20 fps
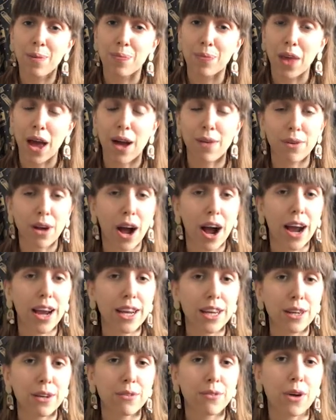I've
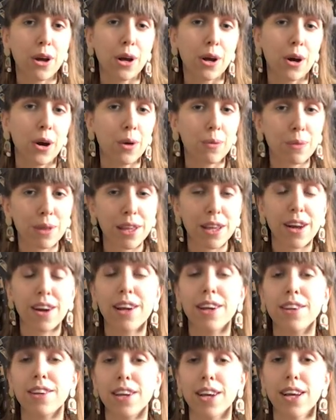kind of gone with the
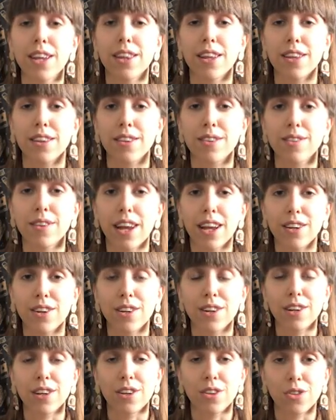idea that the
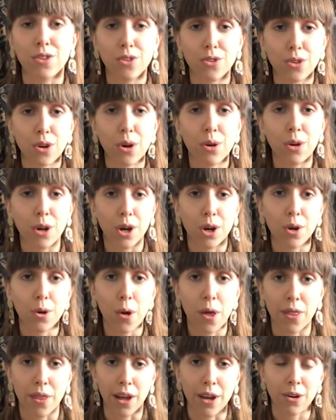standard is so
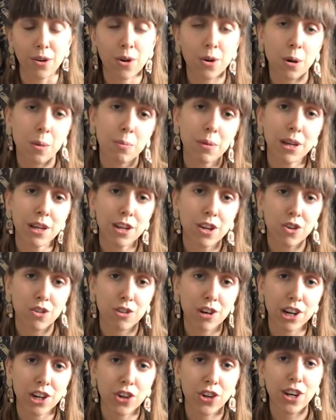low that not completely
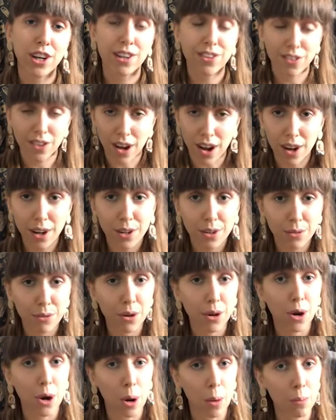trash is kind of
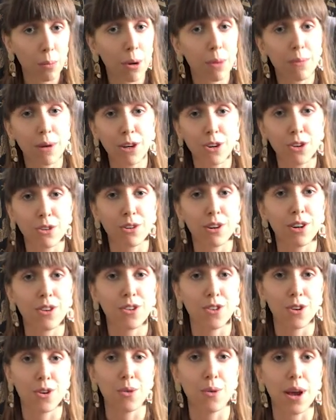complimentary
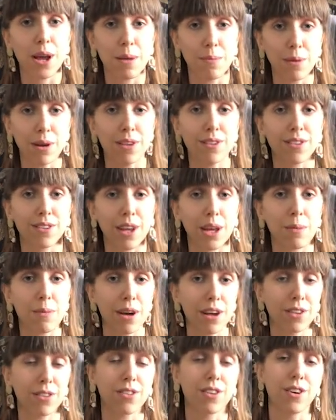to a base game
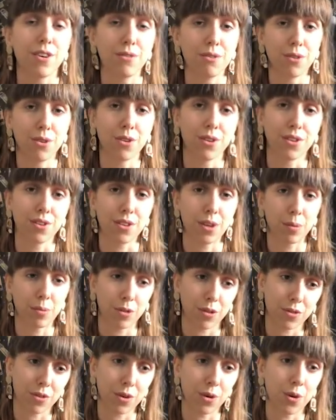hairstyle for The
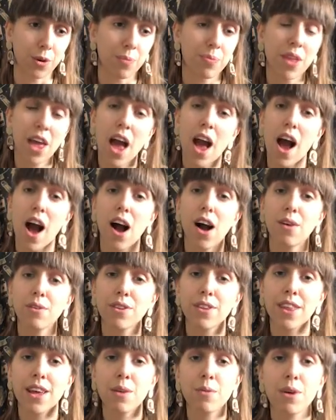Sims 4.
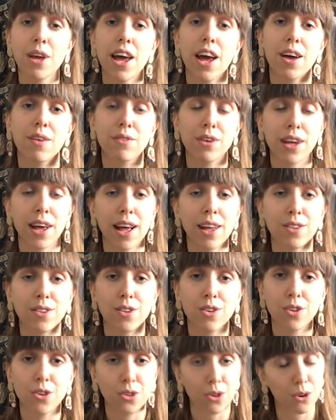After that, we have cats
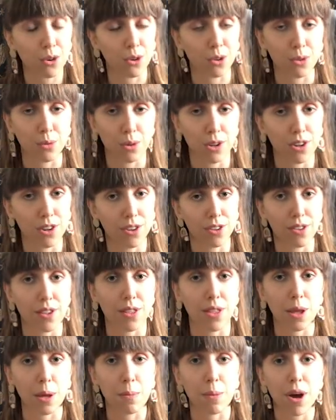and dogs, which is
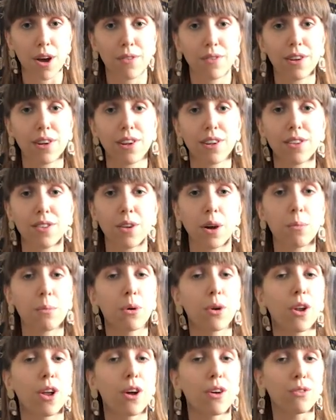the perfect
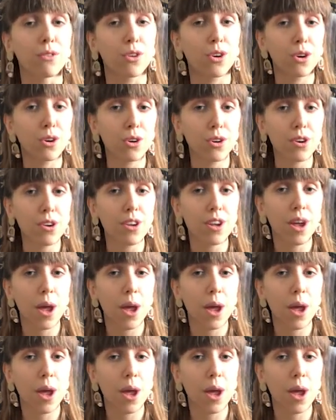example of good,